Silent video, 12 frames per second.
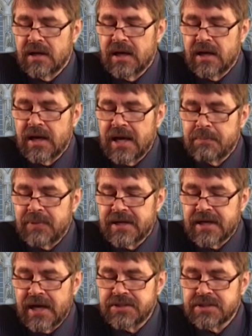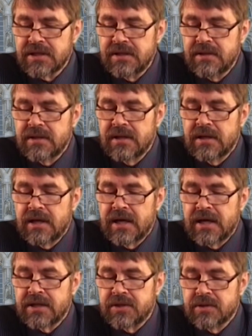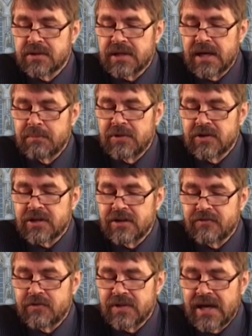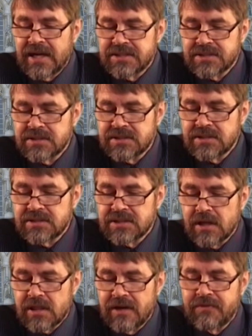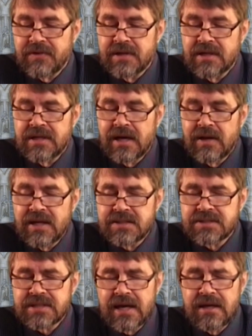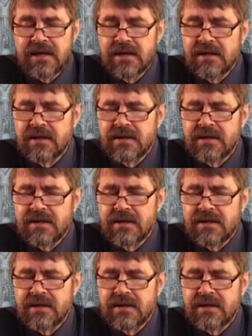application, and you come looking for the assets in South Africa. Now, let's say